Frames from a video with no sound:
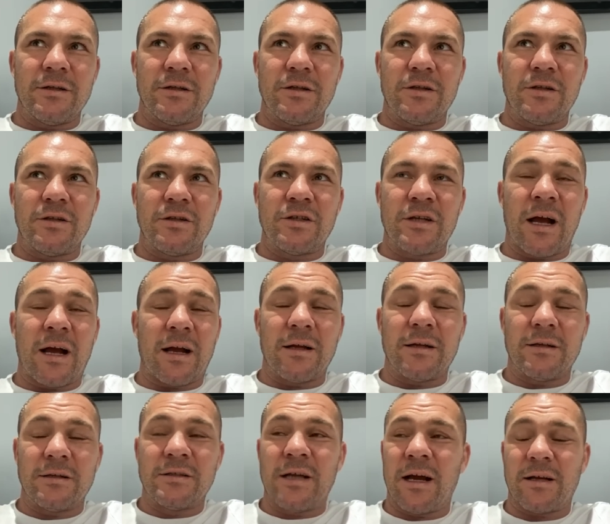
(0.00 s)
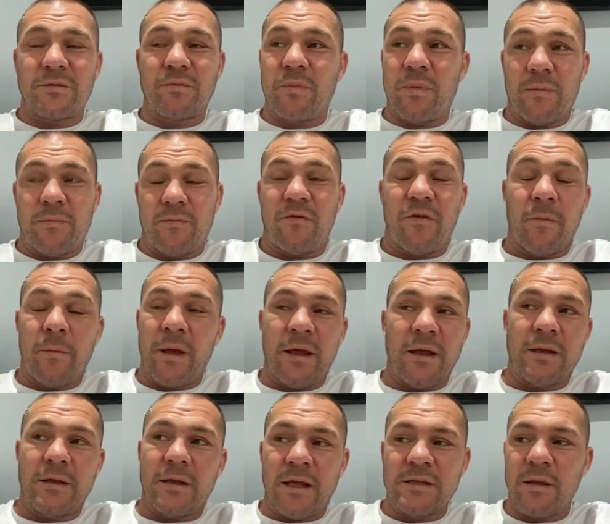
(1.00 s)
Jack, Jack's for me,
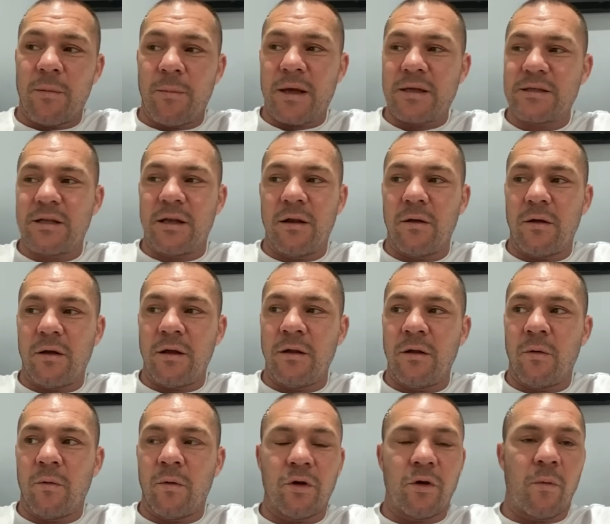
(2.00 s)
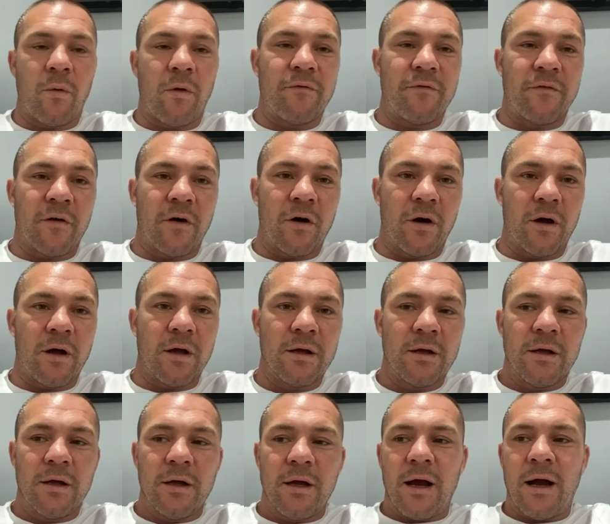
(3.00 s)
he's the best in the, in the world at one fire,
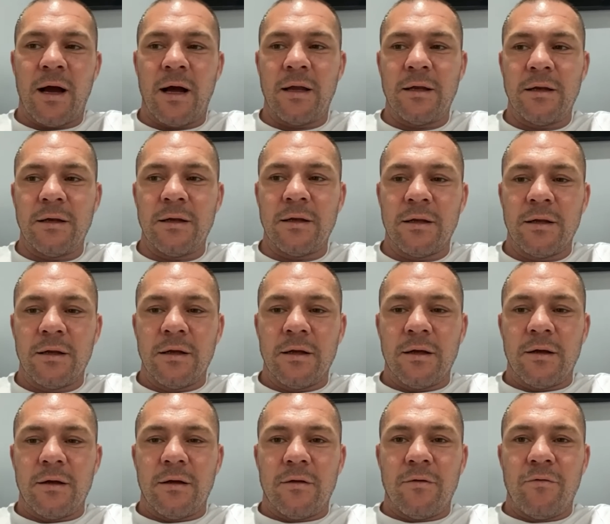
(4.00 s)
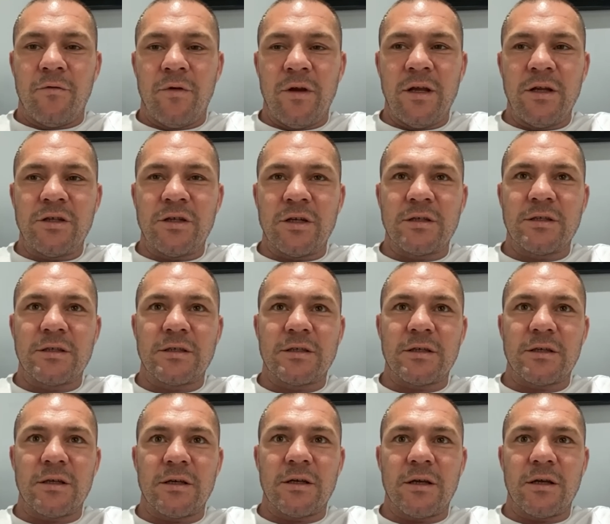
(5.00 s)
and
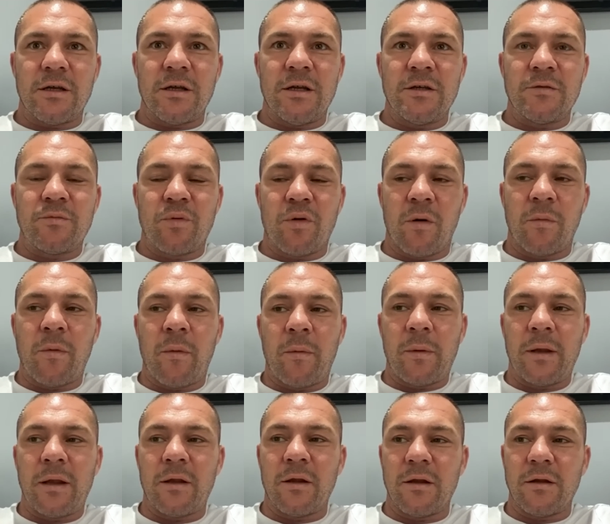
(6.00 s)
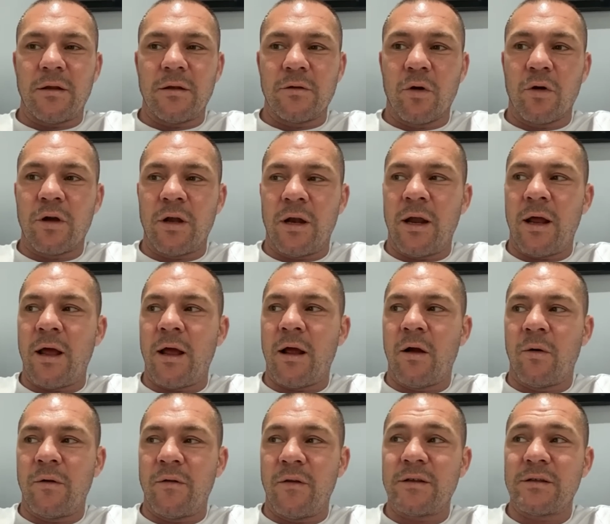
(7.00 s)
Regis is probably looking at it
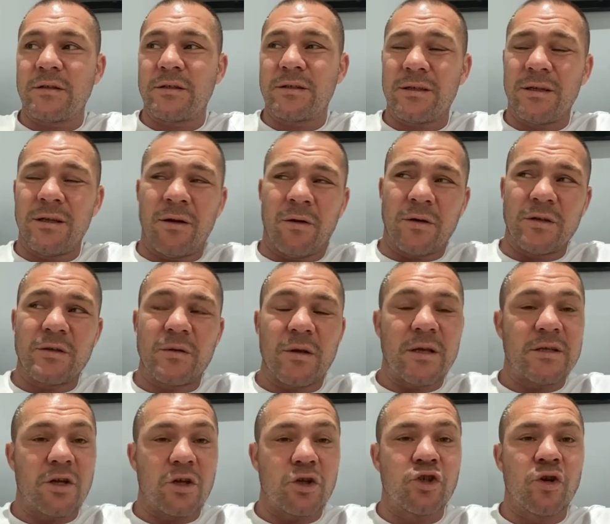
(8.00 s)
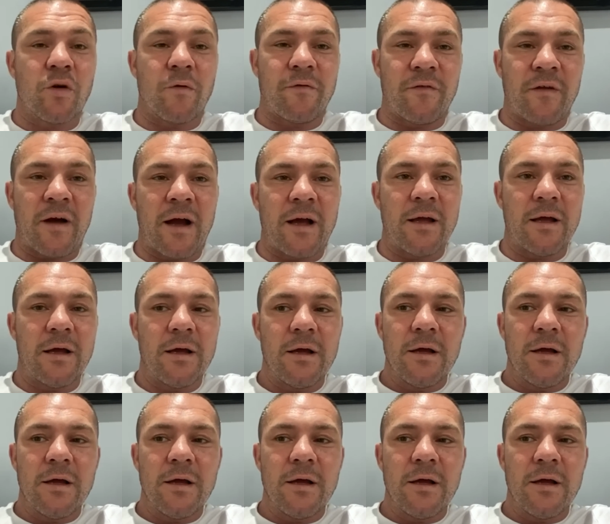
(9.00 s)
going, this, you know, it's, it's a tough fight.